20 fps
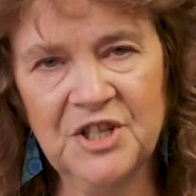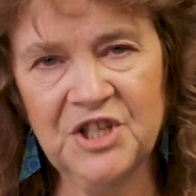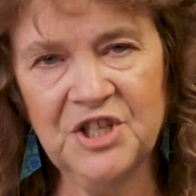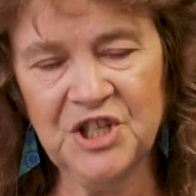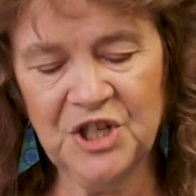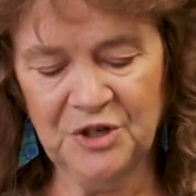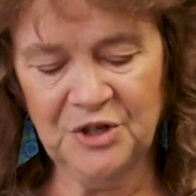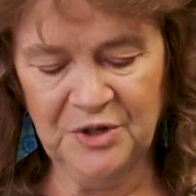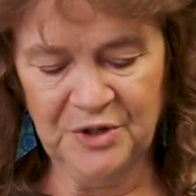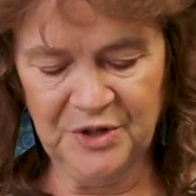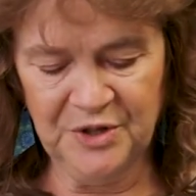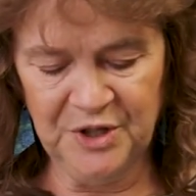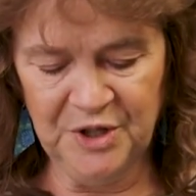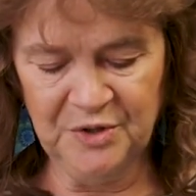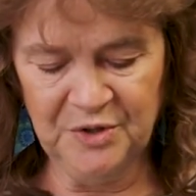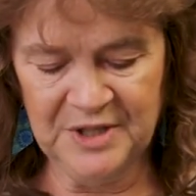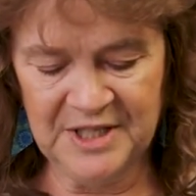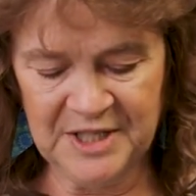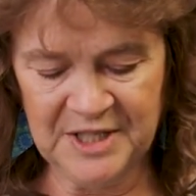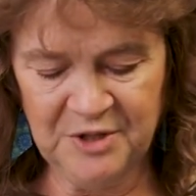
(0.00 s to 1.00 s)
to show you that
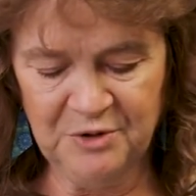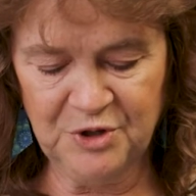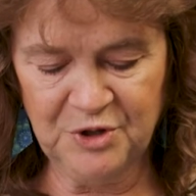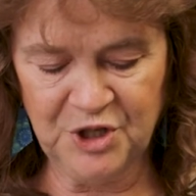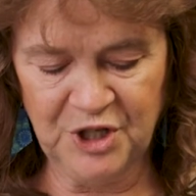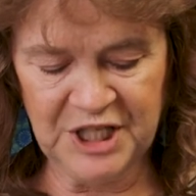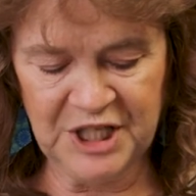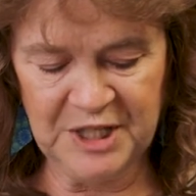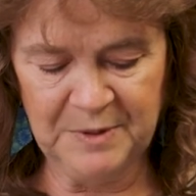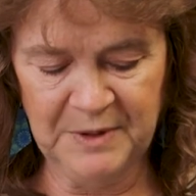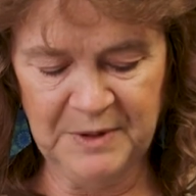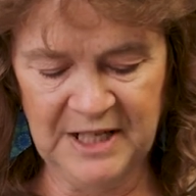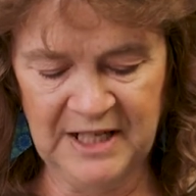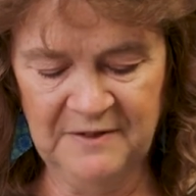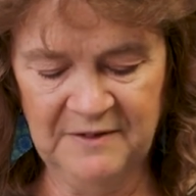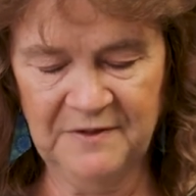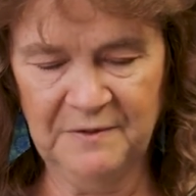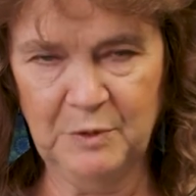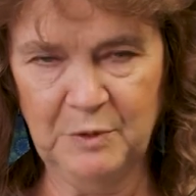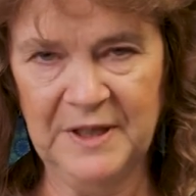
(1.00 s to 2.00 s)
you can still trust me
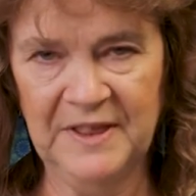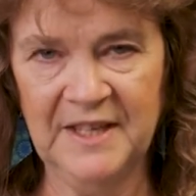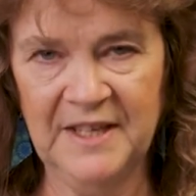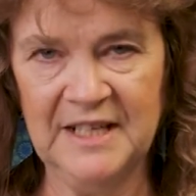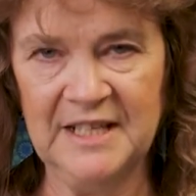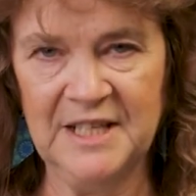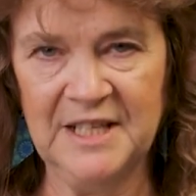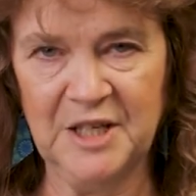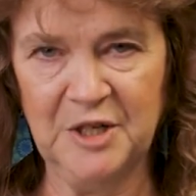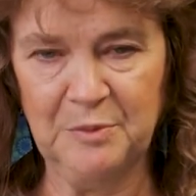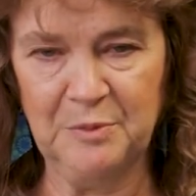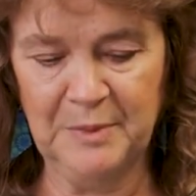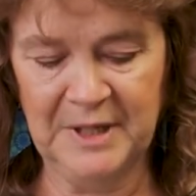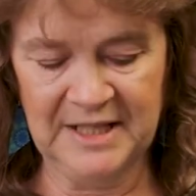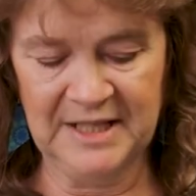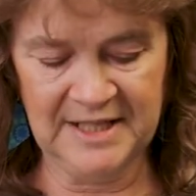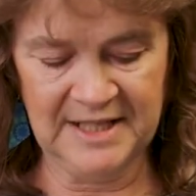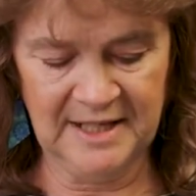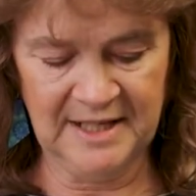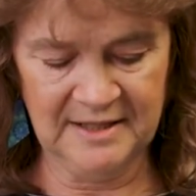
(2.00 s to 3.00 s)
even when things don't
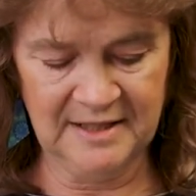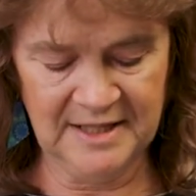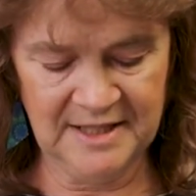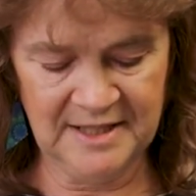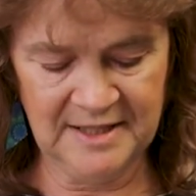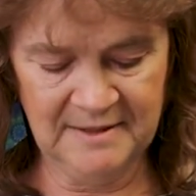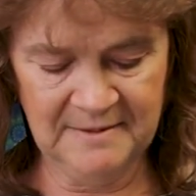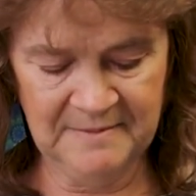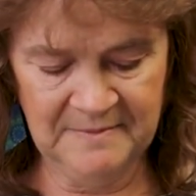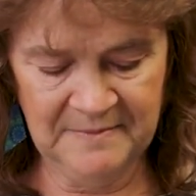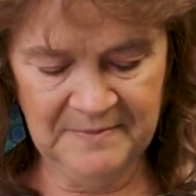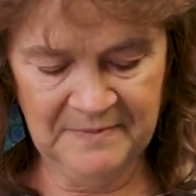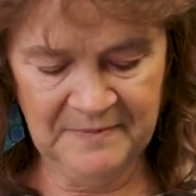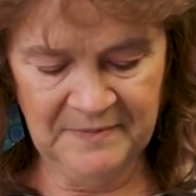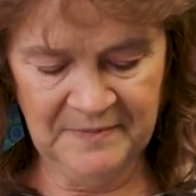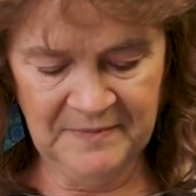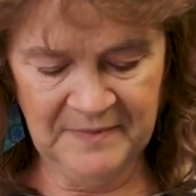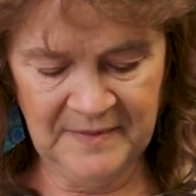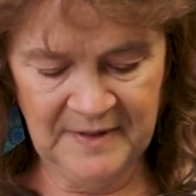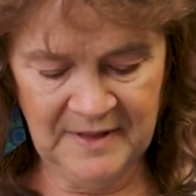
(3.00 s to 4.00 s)
make sense.
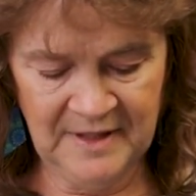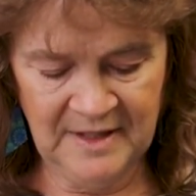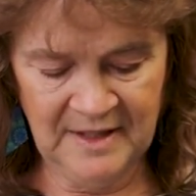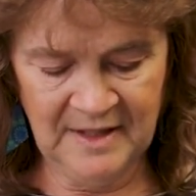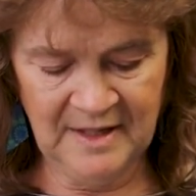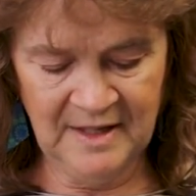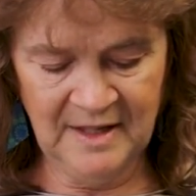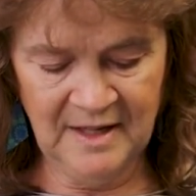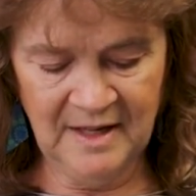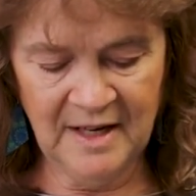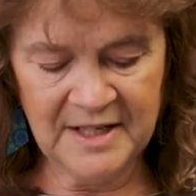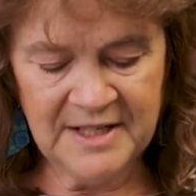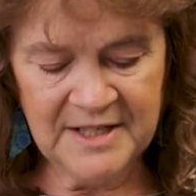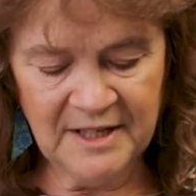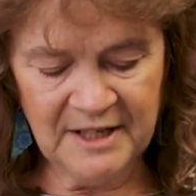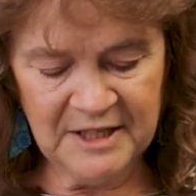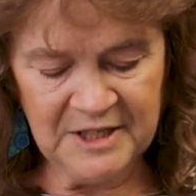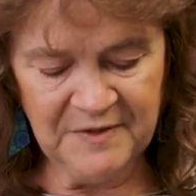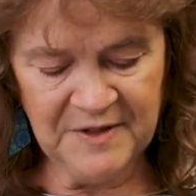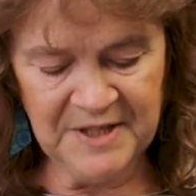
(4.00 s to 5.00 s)
I
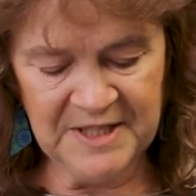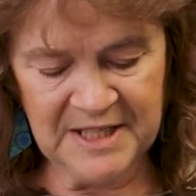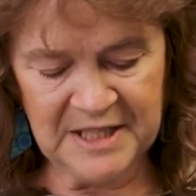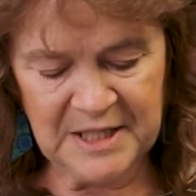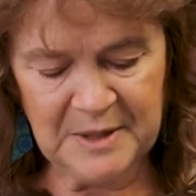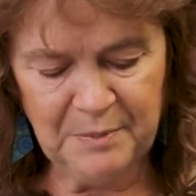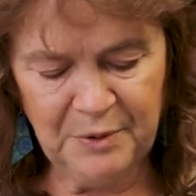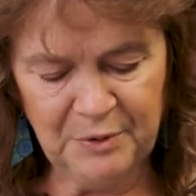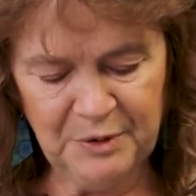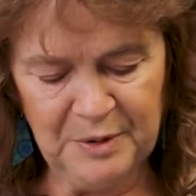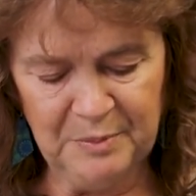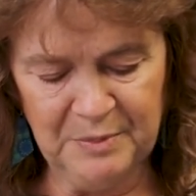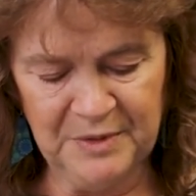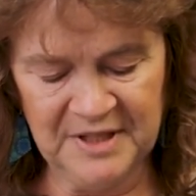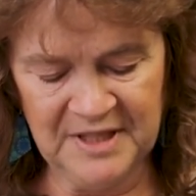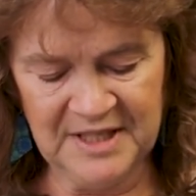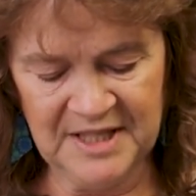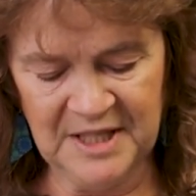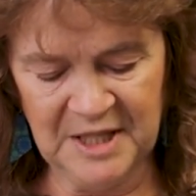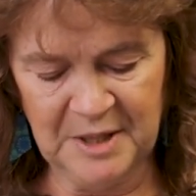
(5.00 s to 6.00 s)
died for the
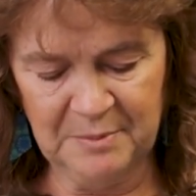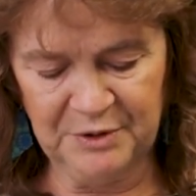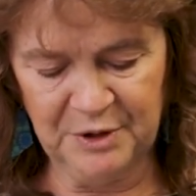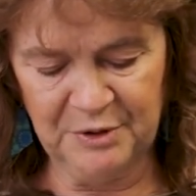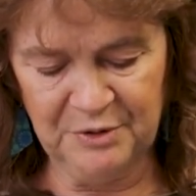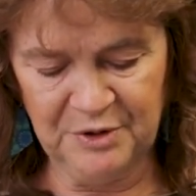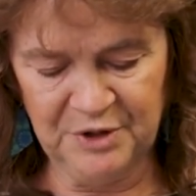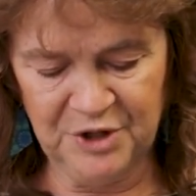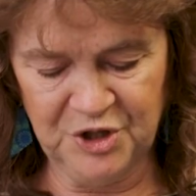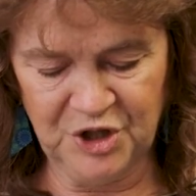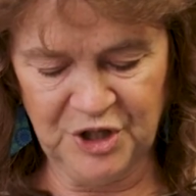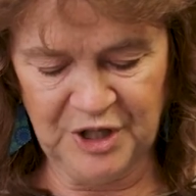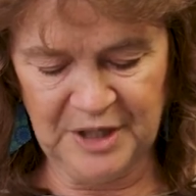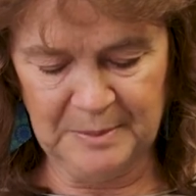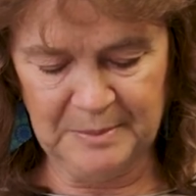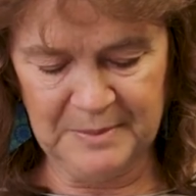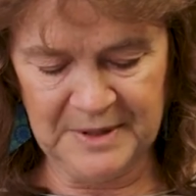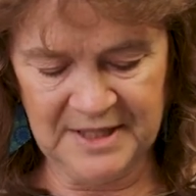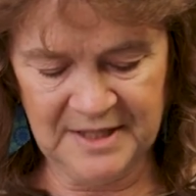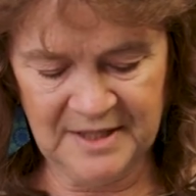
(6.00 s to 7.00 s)
disappointments and the broken
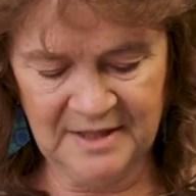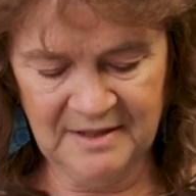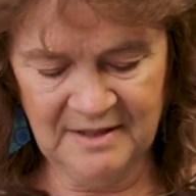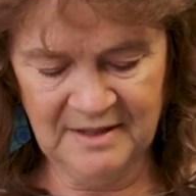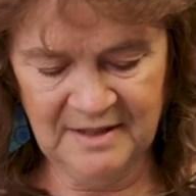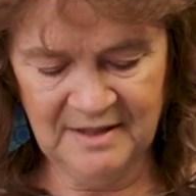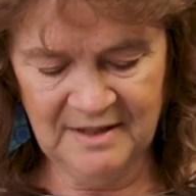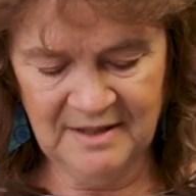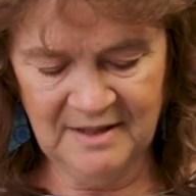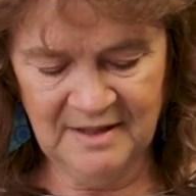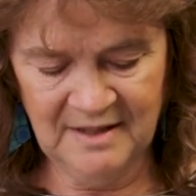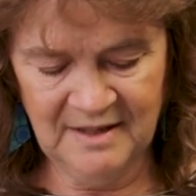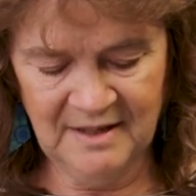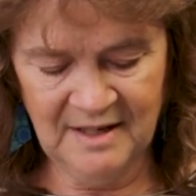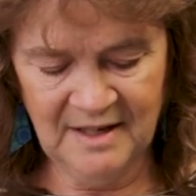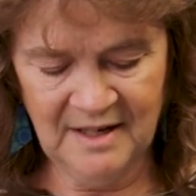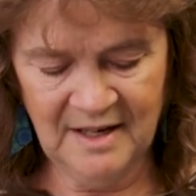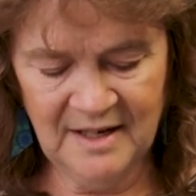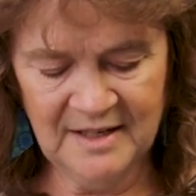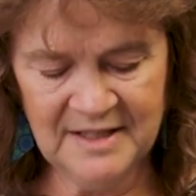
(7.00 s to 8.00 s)
dreams.
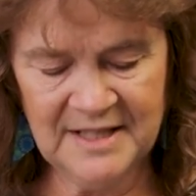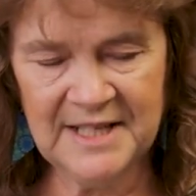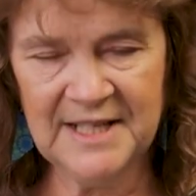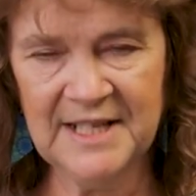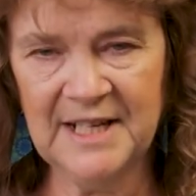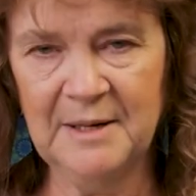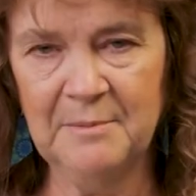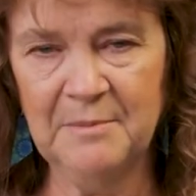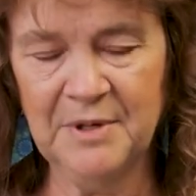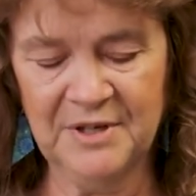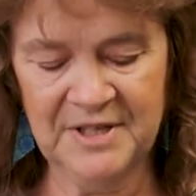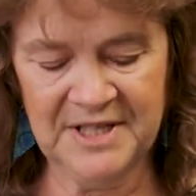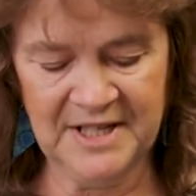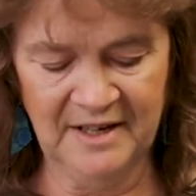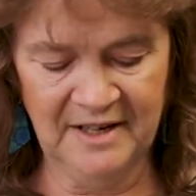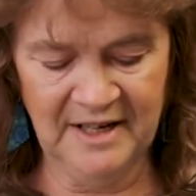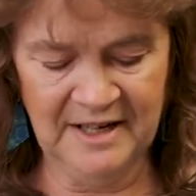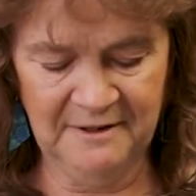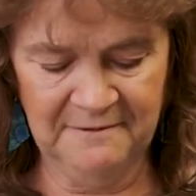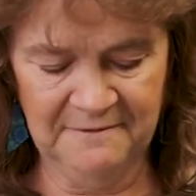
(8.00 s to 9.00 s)
I understand because
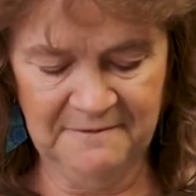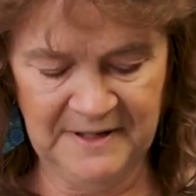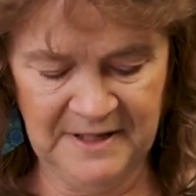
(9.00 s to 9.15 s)
I have